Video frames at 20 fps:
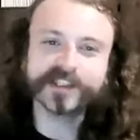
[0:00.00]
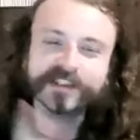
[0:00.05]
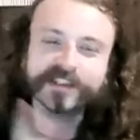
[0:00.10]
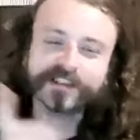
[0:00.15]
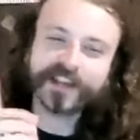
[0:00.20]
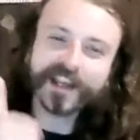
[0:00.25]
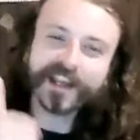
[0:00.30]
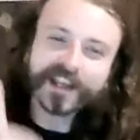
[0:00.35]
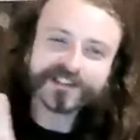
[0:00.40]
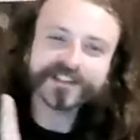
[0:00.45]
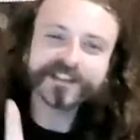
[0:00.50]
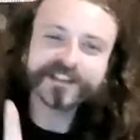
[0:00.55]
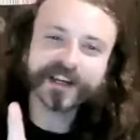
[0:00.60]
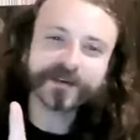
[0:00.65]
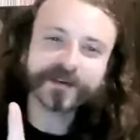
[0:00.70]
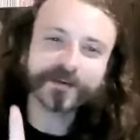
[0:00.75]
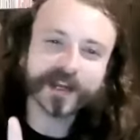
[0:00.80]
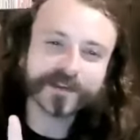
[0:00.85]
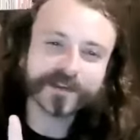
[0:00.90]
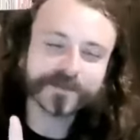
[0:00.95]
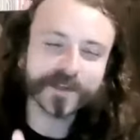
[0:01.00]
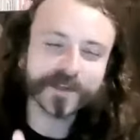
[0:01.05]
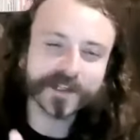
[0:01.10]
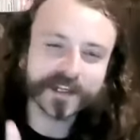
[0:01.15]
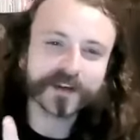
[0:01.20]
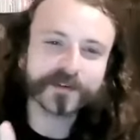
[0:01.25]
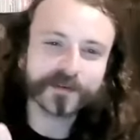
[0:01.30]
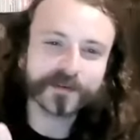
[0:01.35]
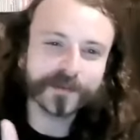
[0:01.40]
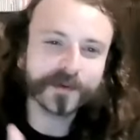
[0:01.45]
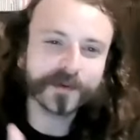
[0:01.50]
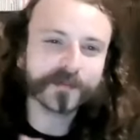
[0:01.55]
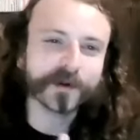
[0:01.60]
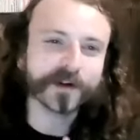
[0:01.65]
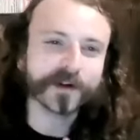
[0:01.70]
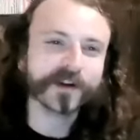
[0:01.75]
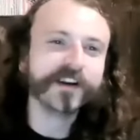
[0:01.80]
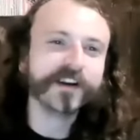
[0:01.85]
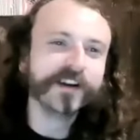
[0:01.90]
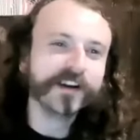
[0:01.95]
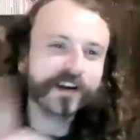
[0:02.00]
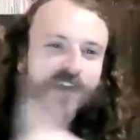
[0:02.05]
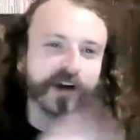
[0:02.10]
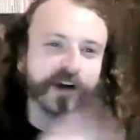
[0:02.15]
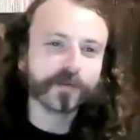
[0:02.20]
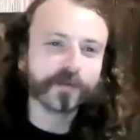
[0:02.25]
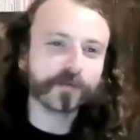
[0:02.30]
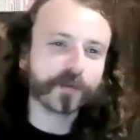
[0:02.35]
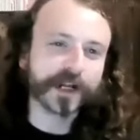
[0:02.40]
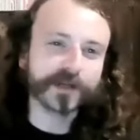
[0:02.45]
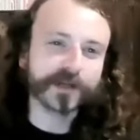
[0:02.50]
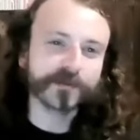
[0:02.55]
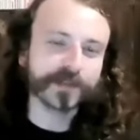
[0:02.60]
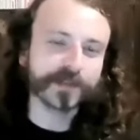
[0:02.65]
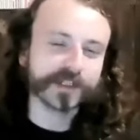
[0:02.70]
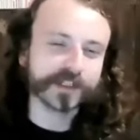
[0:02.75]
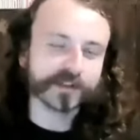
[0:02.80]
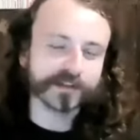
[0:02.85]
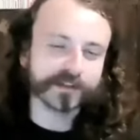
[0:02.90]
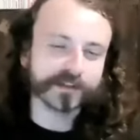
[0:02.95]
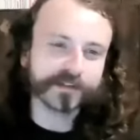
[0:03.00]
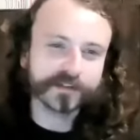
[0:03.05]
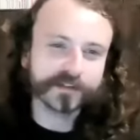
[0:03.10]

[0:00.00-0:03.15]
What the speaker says: And actually, I think I remember a right-wing